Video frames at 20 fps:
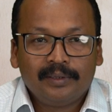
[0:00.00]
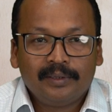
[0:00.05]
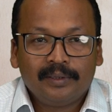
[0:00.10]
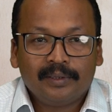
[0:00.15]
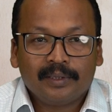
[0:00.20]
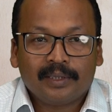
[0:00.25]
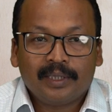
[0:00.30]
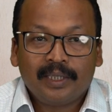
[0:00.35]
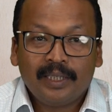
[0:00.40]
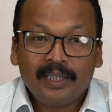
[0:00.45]

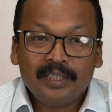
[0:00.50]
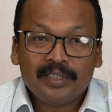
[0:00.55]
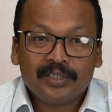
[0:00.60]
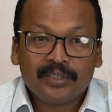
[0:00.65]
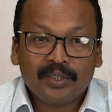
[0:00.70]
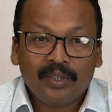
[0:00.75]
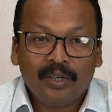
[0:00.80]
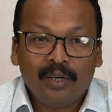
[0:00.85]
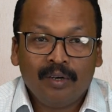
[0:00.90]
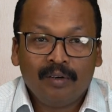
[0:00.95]
The
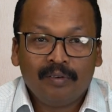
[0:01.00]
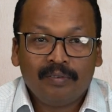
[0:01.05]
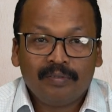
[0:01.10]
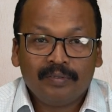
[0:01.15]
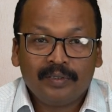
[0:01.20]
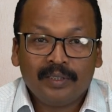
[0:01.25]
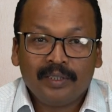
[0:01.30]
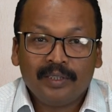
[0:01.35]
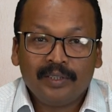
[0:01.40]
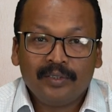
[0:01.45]
case of
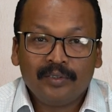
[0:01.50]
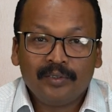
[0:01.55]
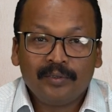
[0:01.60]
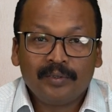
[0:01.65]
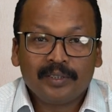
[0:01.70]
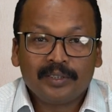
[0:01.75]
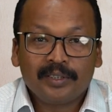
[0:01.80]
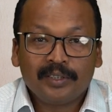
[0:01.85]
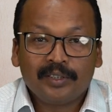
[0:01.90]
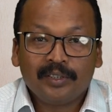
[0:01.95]
the
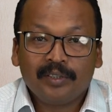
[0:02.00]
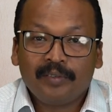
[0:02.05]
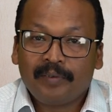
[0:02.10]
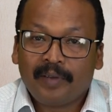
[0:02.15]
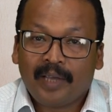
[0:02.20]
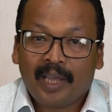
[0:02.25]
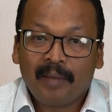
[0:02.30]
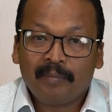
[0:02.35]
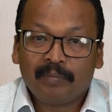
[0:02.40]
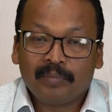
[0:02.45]
University of
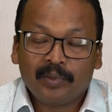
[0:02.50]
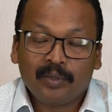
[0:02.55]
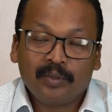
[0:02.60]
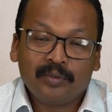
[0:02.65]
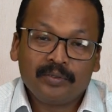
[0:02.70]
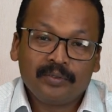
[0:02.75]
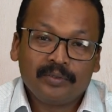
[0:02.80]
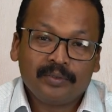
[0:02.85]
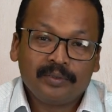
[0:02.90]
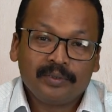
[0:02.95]
Cape
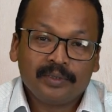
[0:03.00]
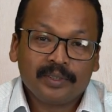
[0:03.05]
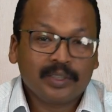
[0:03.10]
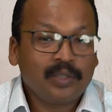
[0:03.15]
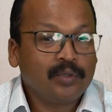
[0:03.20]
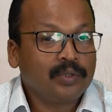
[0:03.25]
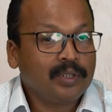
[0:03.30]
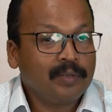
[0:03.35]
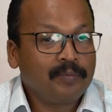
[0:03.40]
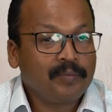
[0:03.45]
Town,
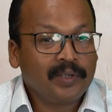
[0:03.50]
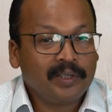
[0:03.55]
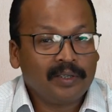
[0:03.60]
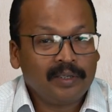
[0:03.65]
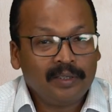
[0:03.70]
South Africa.